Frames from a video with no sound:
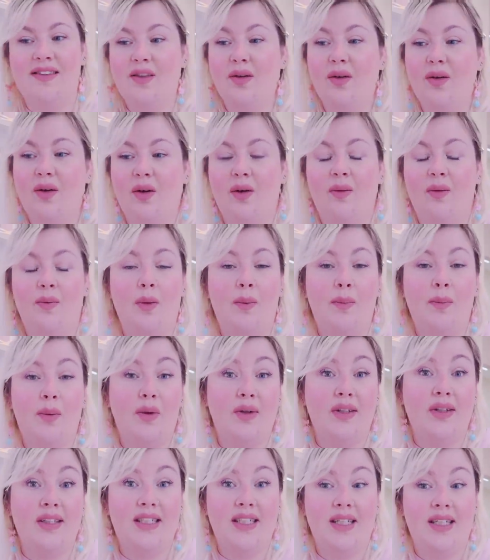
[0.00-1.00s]
So what we're
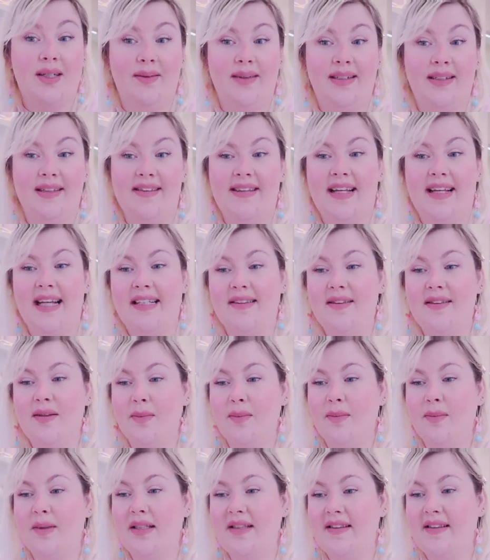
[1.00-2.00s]
going to do is get
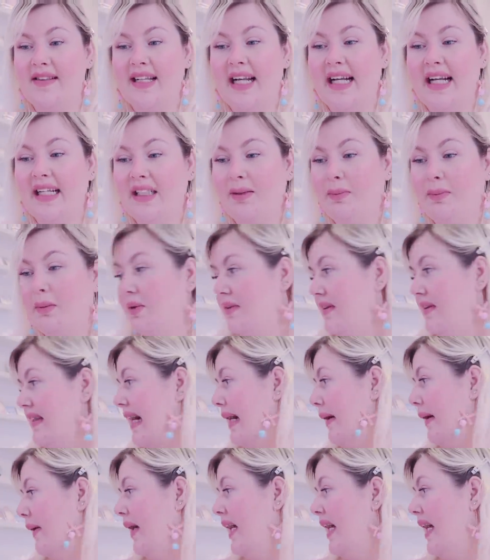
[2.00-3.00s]
some sketchbooks
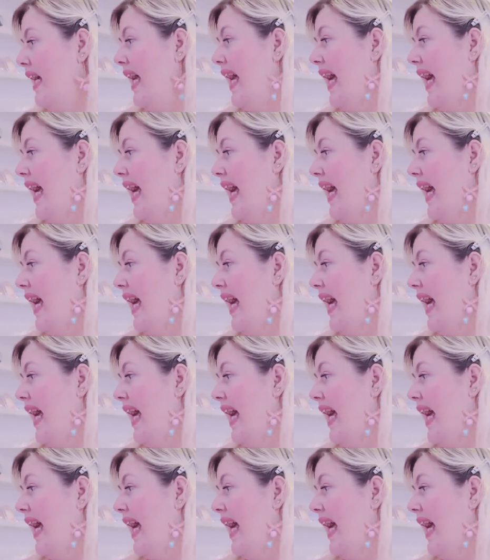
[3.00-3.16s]
out